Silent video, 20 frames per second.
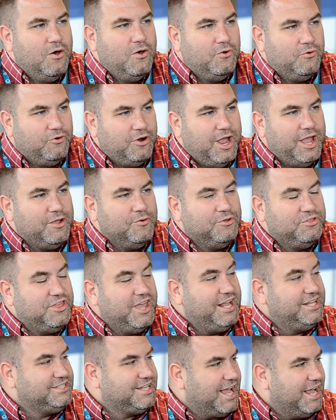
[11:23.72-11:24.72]
Right. Well,
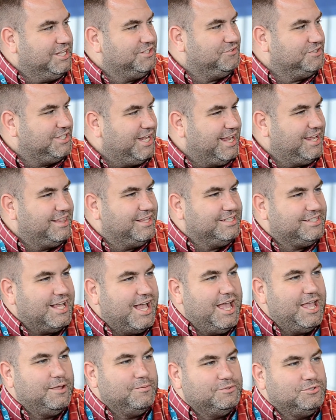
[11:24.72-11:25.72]
thanks, guys, for taking the
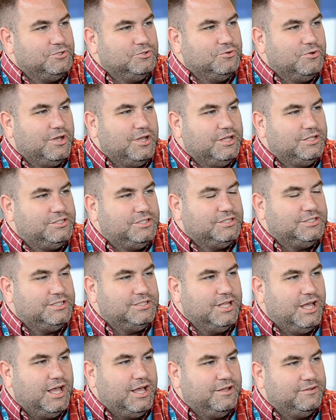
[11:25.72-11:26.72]
time to
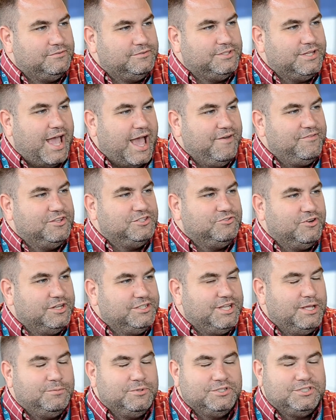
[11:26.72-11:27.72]
have this
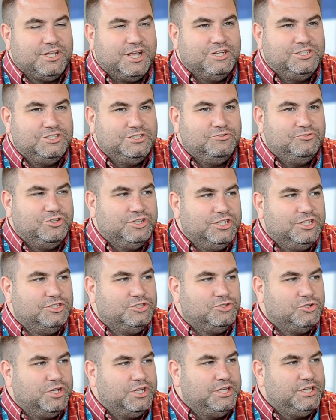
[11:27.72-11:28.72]
roundtable discussion. Really
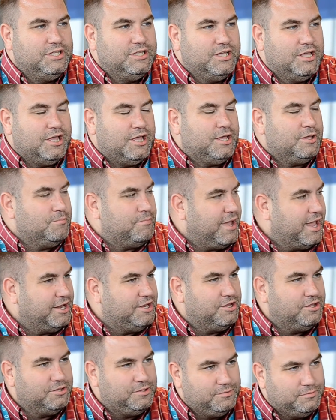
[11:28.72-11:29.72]
enjoyed it.
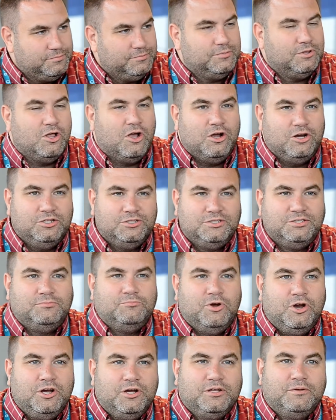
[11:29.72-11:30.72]
Amanda, Lars, and
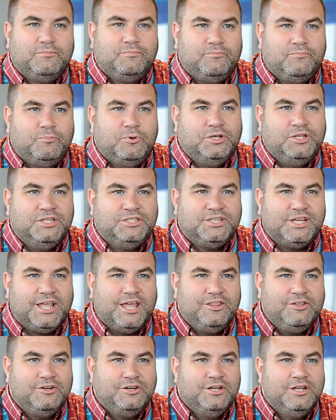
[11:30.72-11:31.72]
Mark putting this
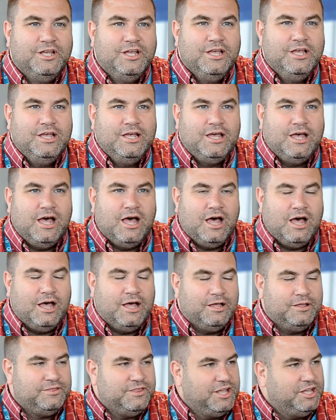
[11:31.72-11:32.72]
together.
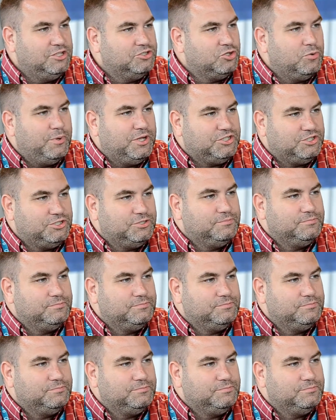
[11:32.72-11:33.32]
Thank you so much.